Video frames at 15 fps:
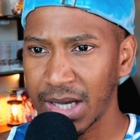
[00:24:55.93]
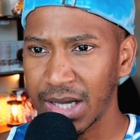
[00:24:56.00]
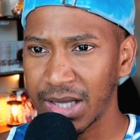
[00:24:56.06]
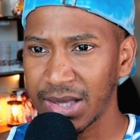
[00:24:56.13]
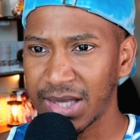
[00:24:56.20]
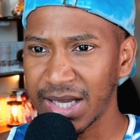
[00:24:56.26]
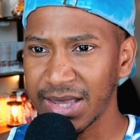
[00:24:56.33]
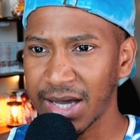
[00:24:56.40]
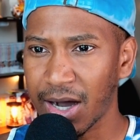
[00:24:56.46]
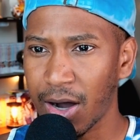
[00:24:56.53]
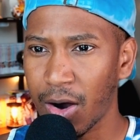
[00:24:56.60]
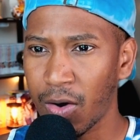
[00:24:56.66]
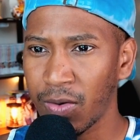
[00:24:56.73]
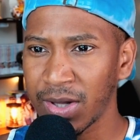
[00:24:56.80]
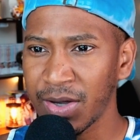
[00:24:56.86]
then the
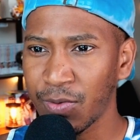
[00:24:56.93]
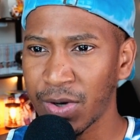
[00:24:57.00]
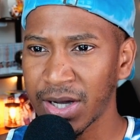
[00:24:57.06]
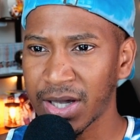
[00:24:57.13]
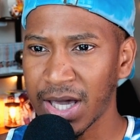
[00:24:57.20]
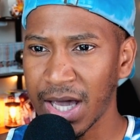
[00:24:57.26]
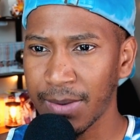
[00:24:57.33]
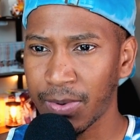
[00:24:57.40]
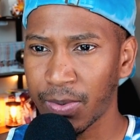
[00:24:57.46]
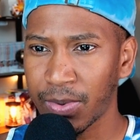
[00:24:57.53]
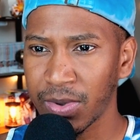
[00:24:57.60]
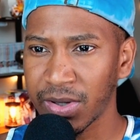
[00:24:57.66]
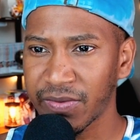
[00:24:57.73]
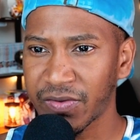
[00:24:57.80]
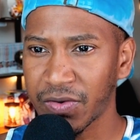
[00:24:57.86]
only one capable
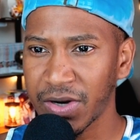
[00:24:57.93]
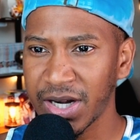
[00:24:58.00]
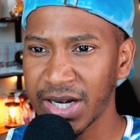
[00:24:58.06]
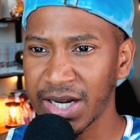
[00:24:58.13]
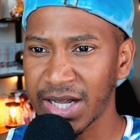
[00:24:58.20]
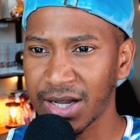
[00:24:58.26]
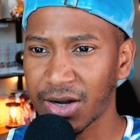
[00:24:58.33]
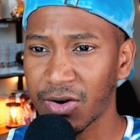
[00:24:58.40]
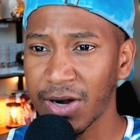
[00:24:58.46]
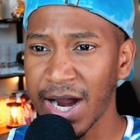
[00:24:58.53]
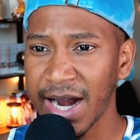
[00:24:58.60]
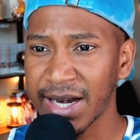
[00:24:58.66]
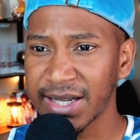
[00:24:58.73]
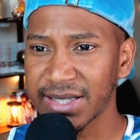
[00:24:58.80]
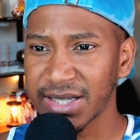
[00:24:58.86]
of
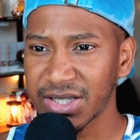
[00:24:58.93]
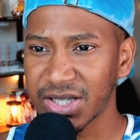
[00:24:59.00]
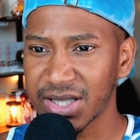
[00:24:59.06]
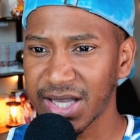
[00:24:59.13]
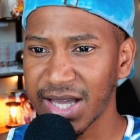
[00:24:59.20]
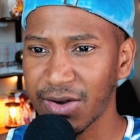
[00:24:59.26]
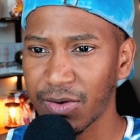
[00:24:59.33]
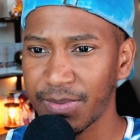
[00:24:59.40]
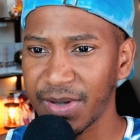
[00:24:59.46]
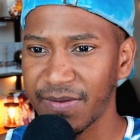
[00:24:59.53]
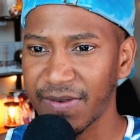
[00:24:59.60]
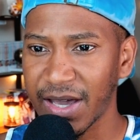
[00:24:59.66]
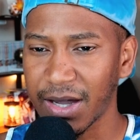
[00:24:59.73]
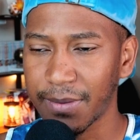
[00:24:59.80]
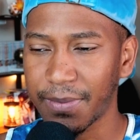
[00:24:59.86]
creating such a thing would be
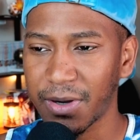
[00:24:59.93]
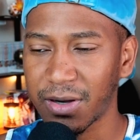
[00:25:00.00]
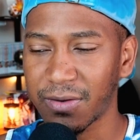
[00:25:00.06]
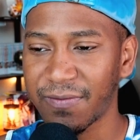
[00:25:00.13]
Vegapunk.